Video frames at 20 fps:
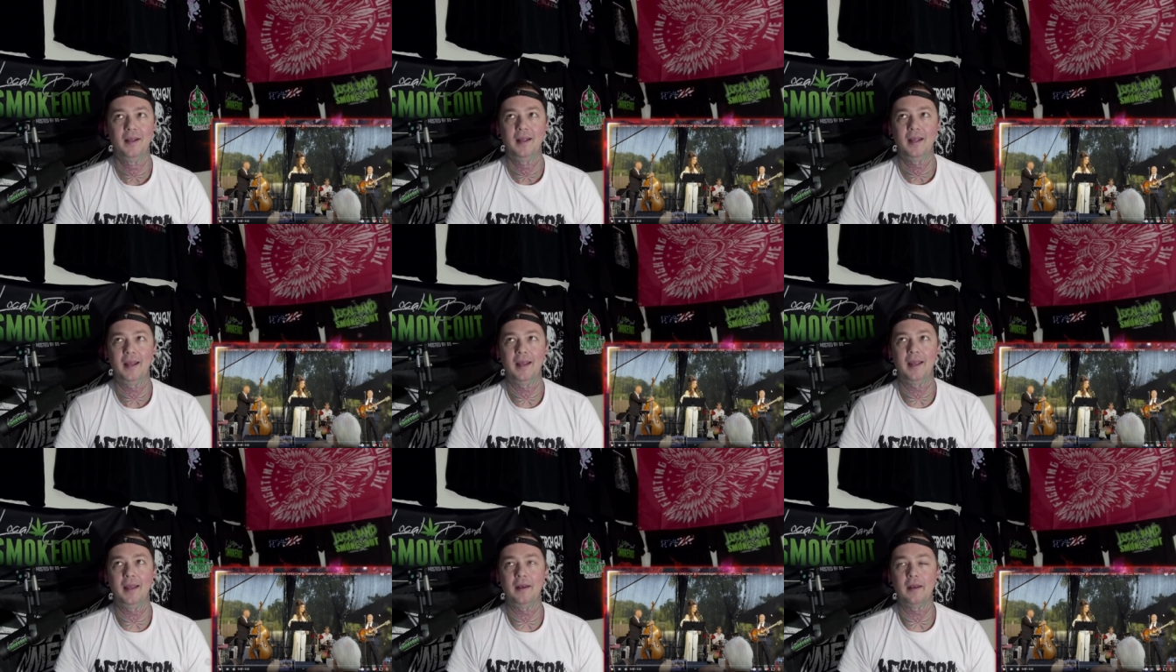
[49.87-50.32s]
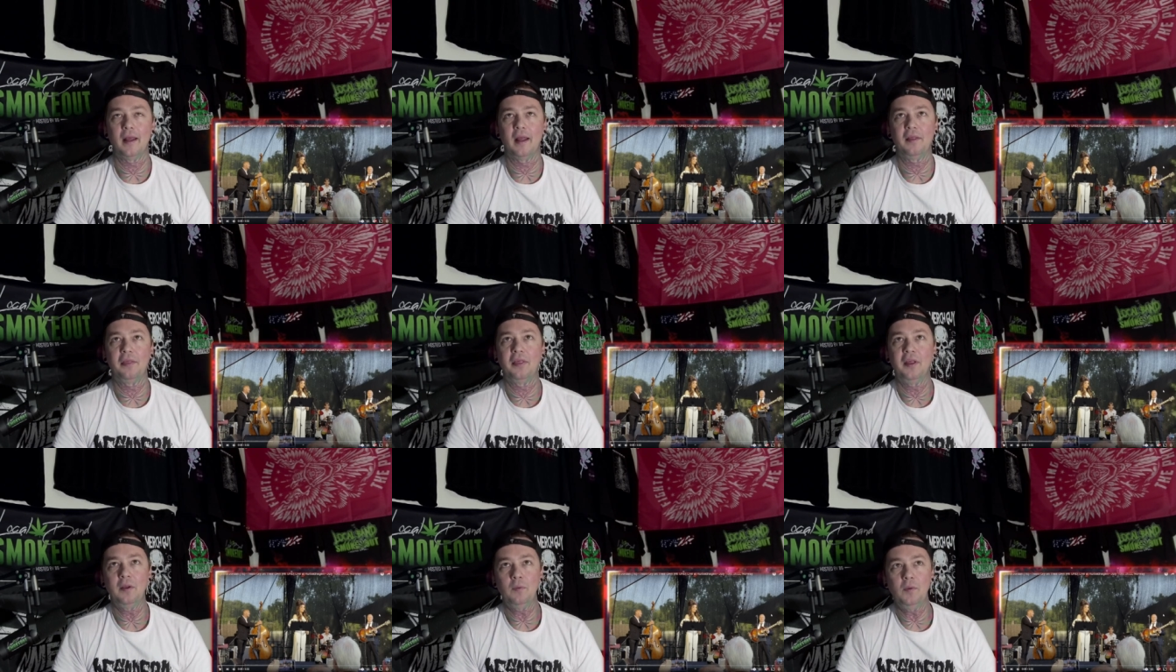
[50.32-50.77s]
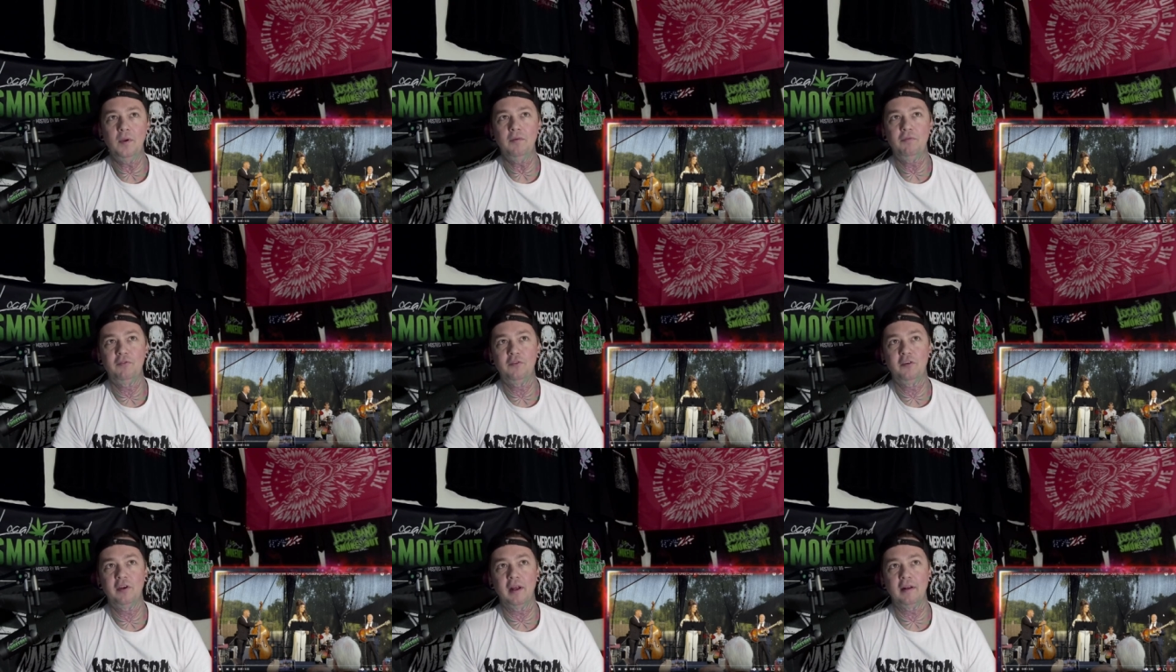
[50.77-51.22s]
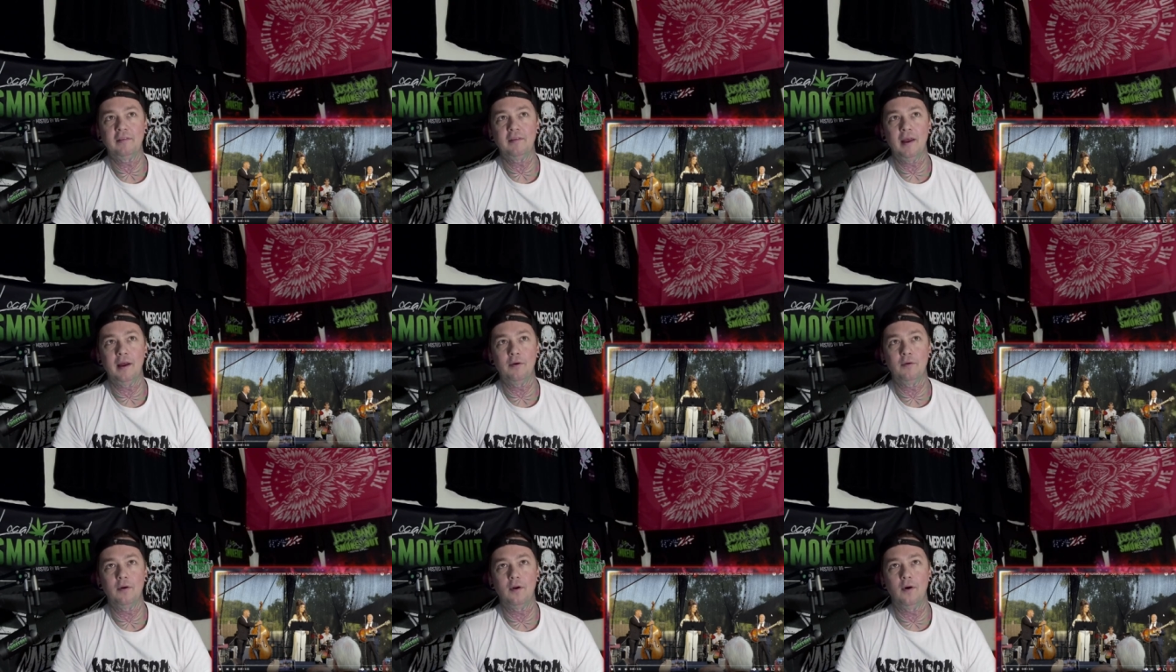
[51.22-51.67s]
And I think we've checked
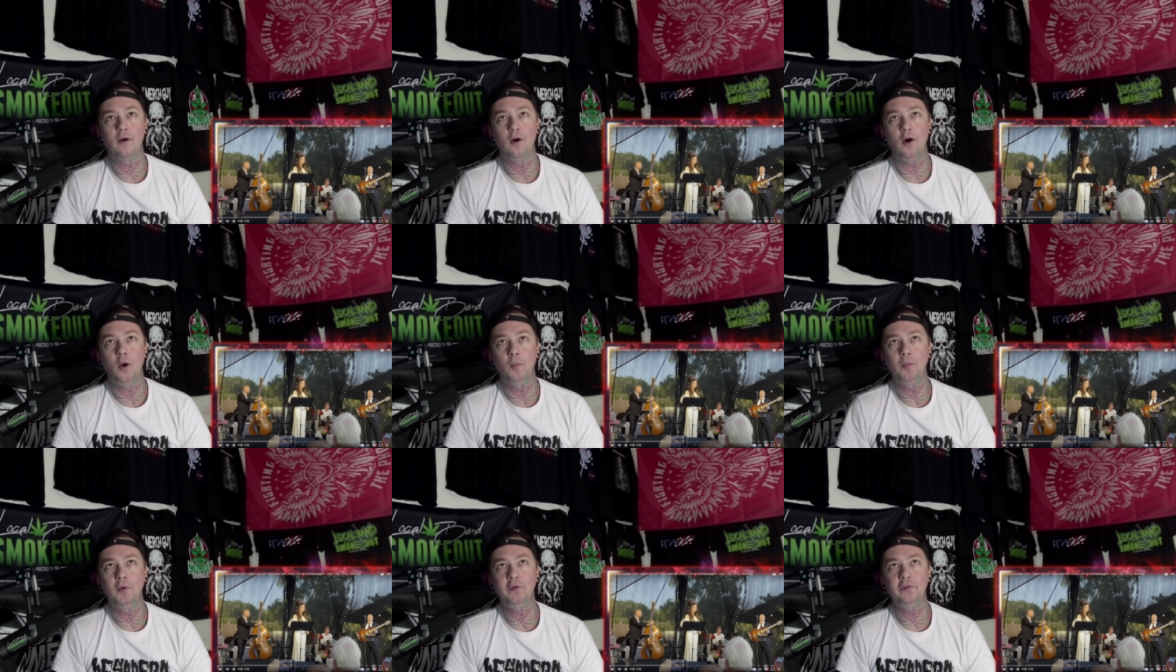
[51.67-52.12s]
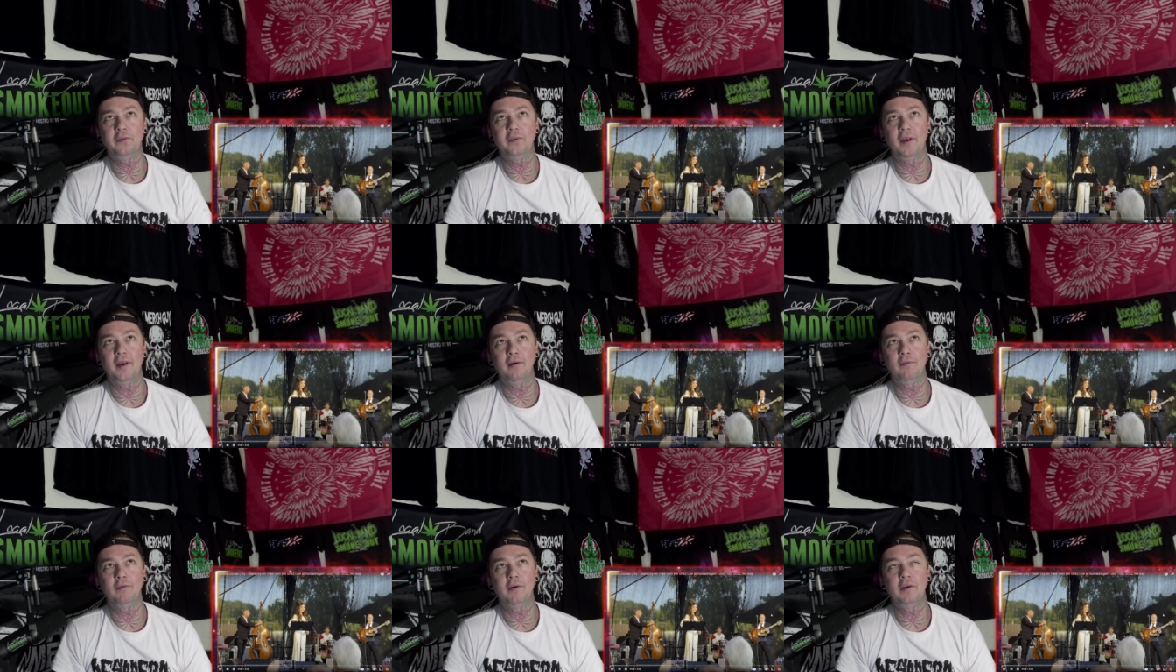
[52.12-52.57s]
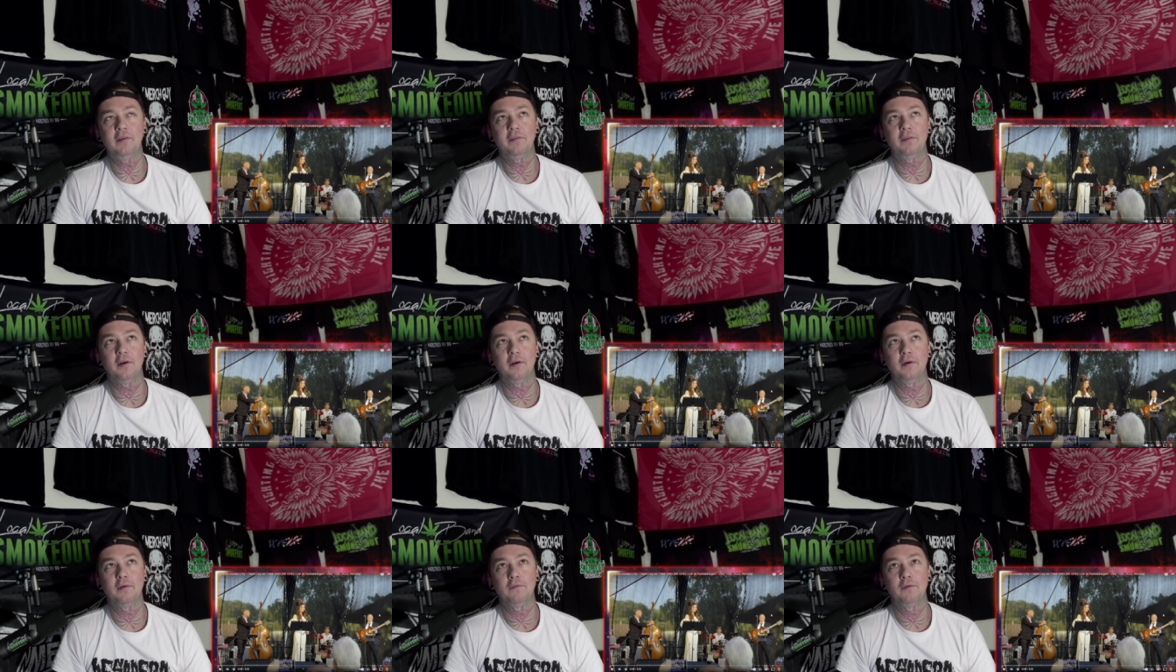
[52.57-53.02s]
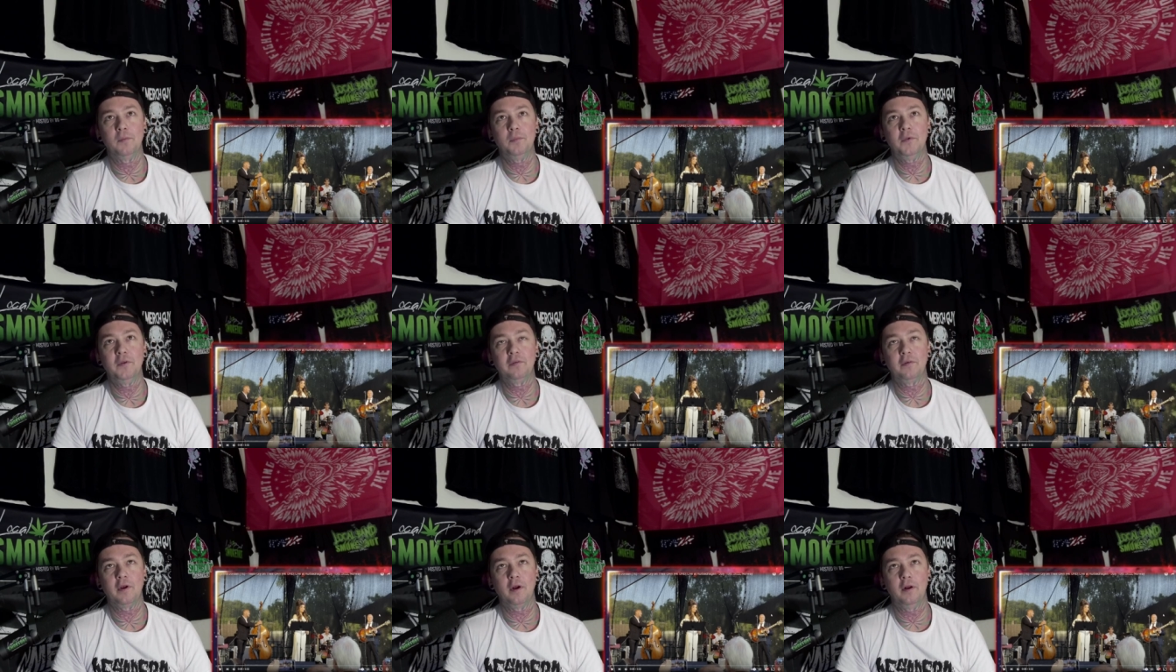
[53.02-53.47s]
out almost every song from
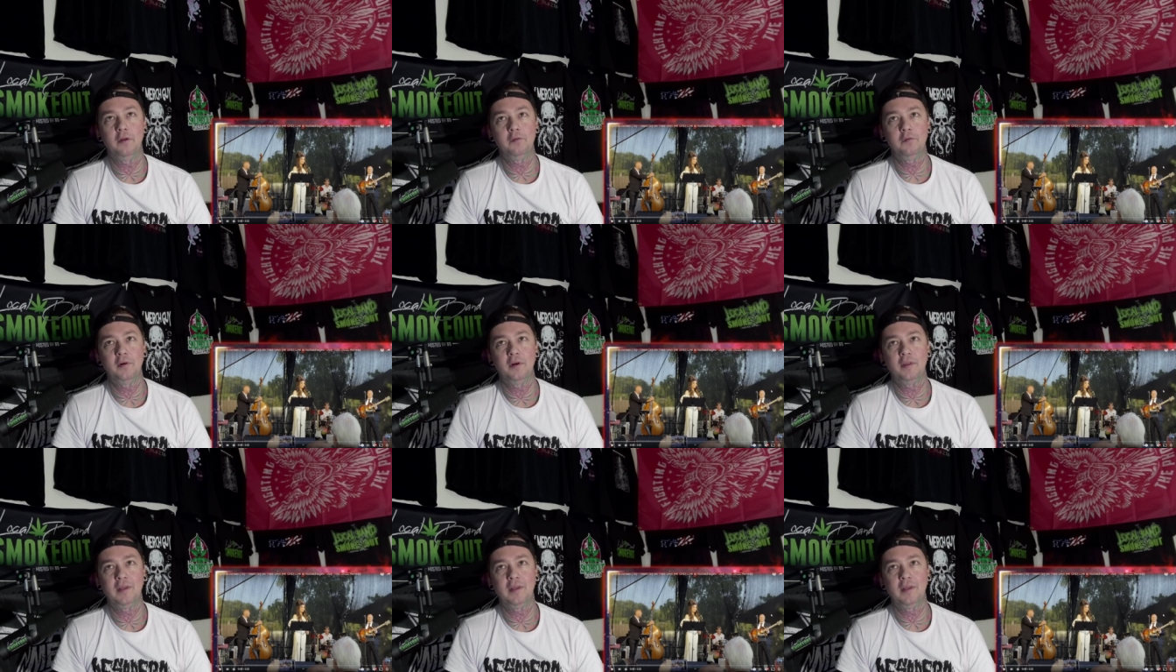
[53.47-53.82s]
this concert.